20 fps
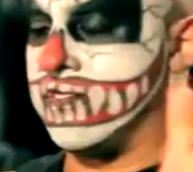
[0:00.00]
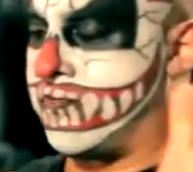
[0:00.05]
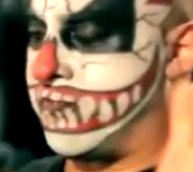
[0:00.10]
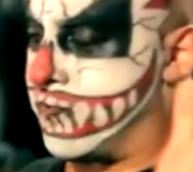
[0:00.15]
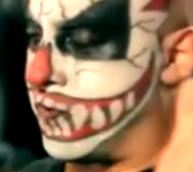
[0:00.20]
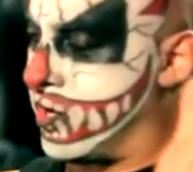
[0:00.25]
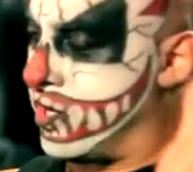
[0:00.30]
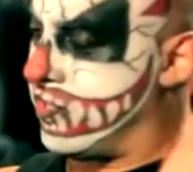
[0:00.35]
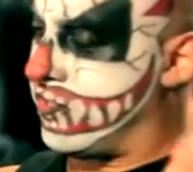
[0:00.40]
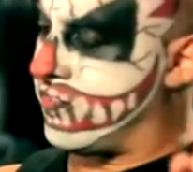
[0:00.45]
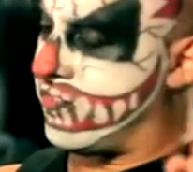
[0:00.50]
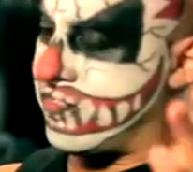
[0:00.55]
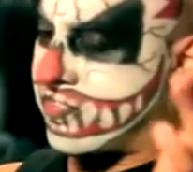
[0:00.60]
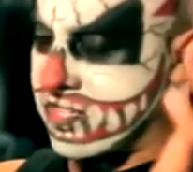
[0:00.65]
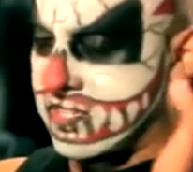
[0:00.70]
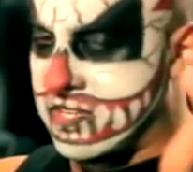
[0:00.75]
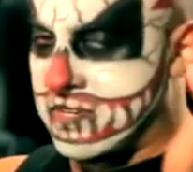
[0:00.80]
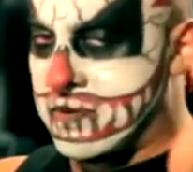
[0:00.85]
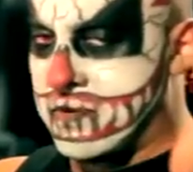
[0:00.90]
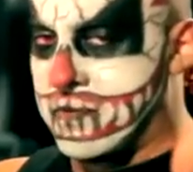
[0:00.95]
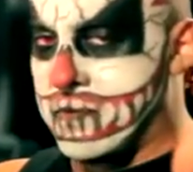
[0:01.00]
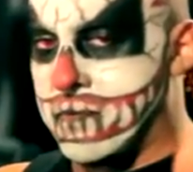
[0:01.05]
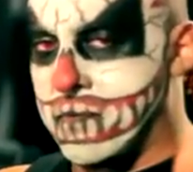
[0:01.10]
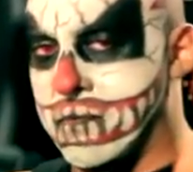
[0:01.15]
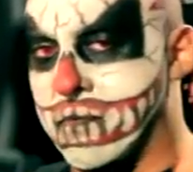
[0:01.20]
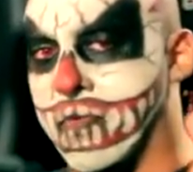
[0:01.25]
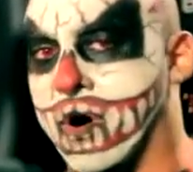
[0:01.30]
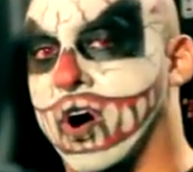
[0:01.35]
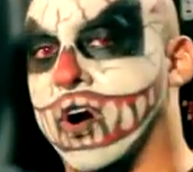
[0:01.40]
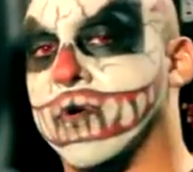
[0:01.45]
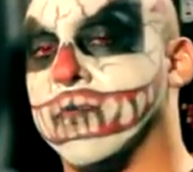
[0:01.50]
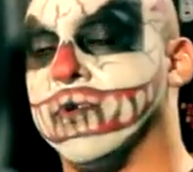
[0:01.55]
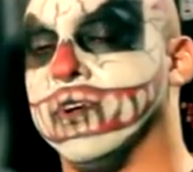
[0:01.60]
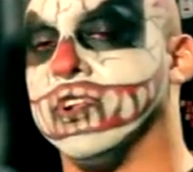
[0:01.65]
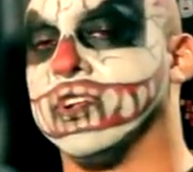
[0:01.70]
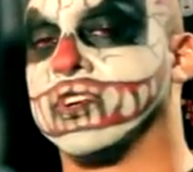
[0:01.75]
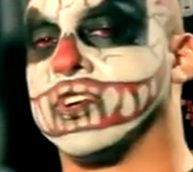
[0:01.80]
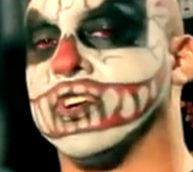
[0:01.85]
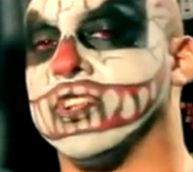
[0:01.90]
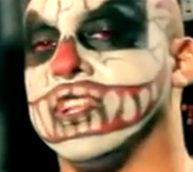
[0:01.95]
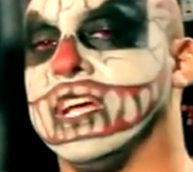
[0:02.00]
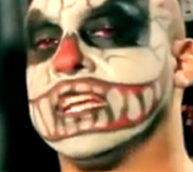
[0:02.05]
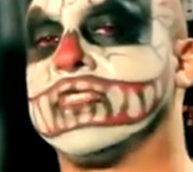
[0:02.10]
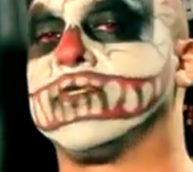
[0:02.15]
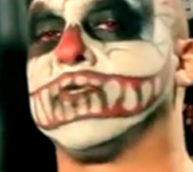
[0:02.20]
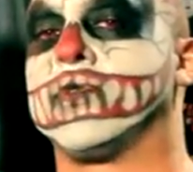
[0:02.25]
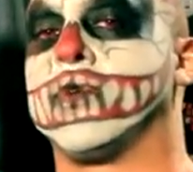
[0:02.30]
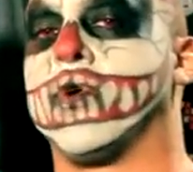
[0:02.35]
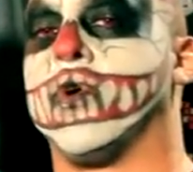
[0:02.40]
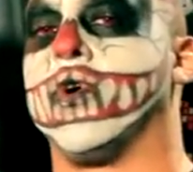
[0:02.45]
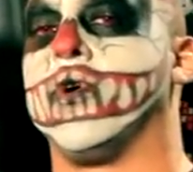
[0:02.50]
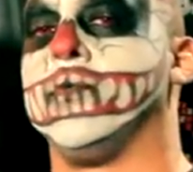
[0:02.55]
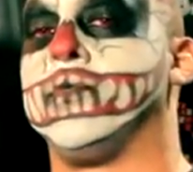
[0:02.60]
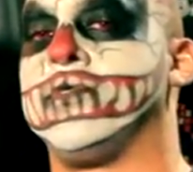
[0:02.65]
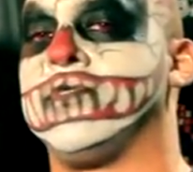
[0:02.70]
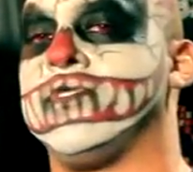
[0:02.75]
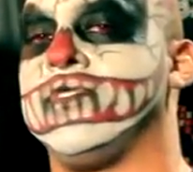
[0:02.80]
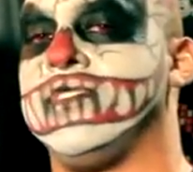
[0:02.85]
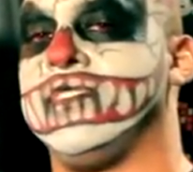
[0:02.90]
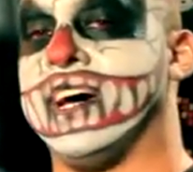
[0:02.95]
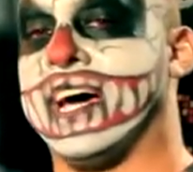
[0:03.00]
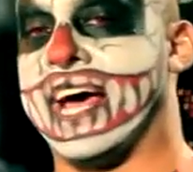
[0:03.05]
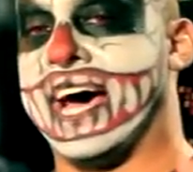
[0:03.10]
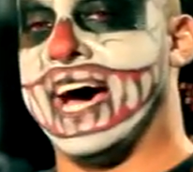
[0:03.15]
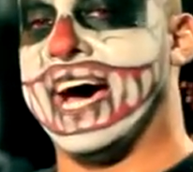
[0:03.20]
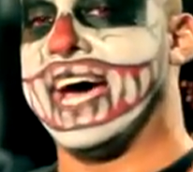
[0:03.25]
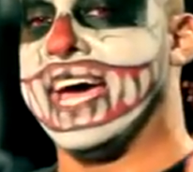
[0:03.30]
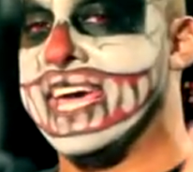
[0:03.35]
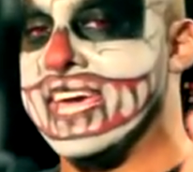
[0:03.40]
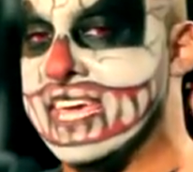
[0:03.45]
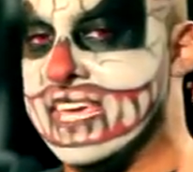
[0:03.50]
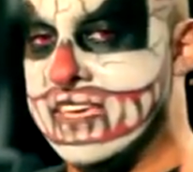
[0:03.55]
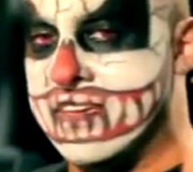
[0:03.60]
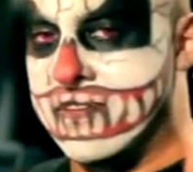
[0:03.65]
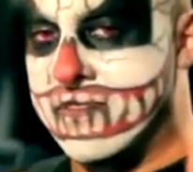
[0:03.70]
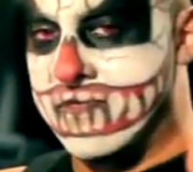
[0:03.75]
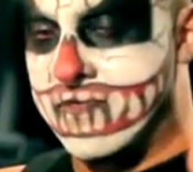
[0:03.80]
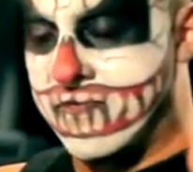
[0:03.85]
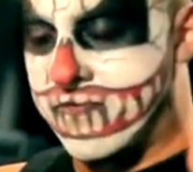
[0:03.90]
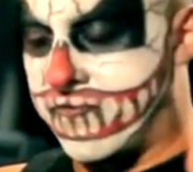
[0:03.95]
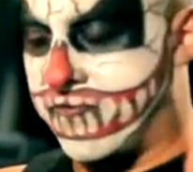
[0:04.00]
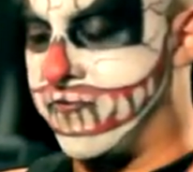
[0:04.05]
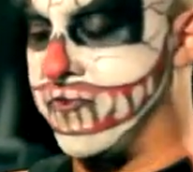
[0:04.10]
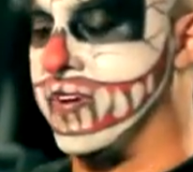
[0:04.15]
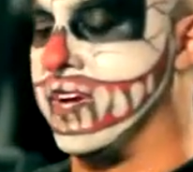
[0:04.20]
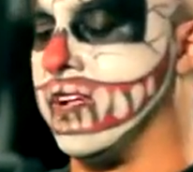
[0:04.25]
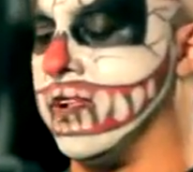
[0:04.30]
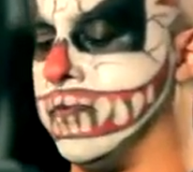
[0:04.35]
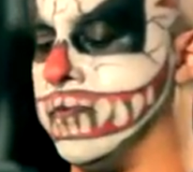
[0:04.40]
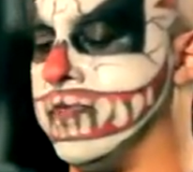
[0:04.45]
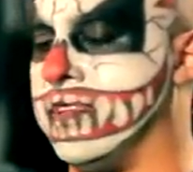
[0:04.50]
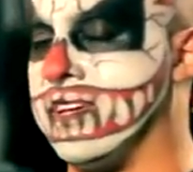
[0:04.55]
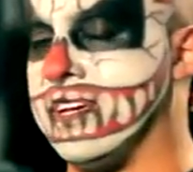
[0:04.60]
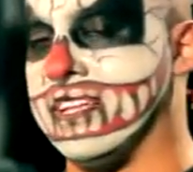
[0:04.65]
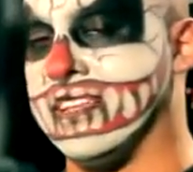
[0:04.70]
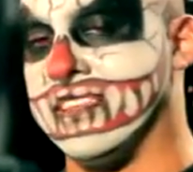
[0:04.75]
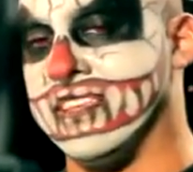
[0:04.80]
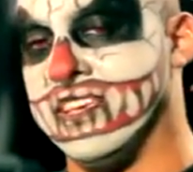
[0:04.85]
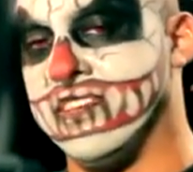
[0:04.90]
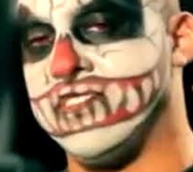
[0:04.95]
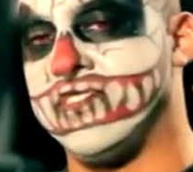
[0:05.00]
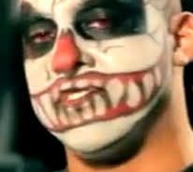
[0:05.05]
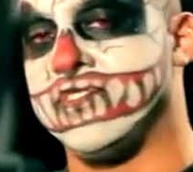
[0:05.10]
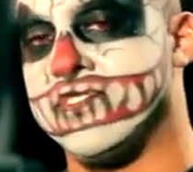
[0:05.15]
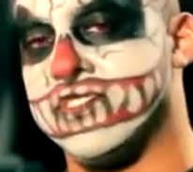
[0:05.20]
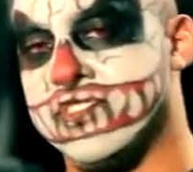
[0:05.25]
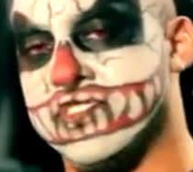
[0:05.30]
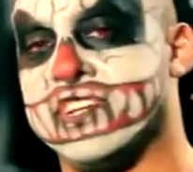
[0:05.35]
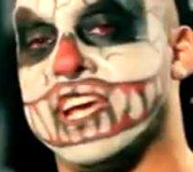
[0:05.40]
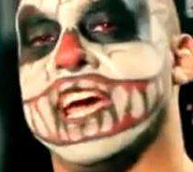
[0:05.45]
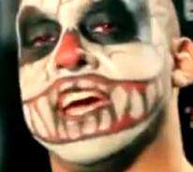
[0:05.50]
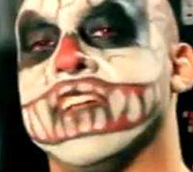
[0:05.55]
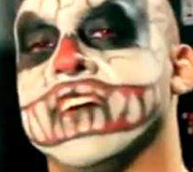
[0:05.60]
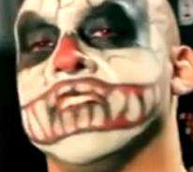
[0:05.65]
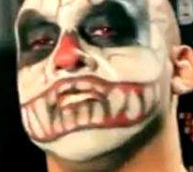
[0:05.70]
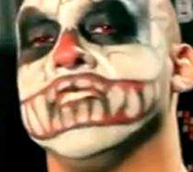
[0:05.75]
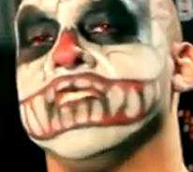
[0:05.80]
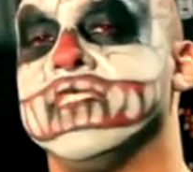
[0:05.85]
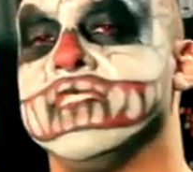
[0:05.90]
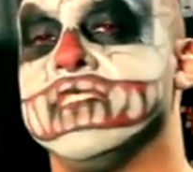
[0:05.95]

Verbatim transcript: first Marvel Collector Corps that I filmed in this channel